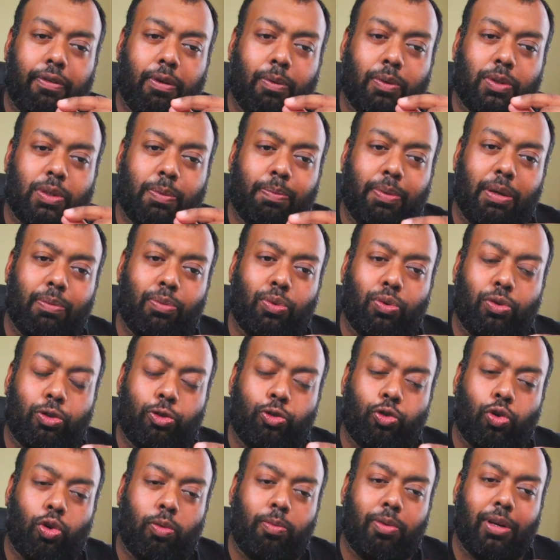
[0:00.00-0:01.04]
it was a bit more
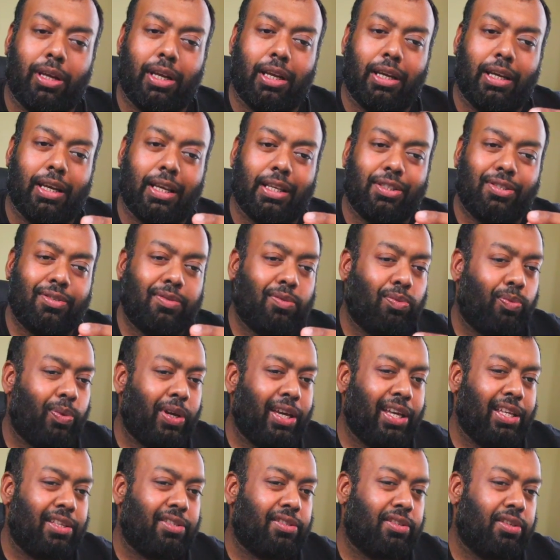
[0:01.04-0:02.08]
strawberry and less
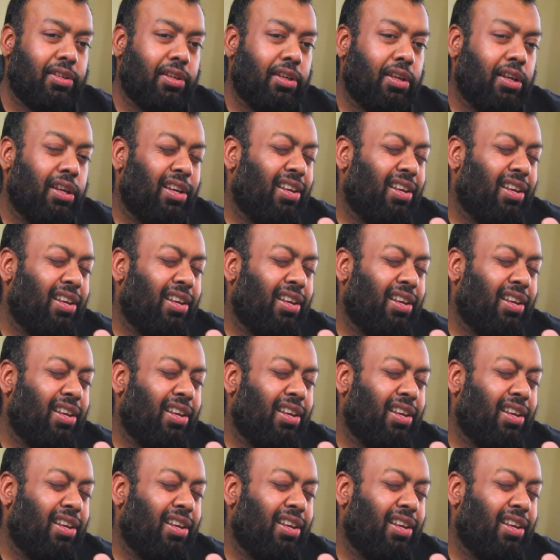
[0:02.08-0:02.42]
sweet,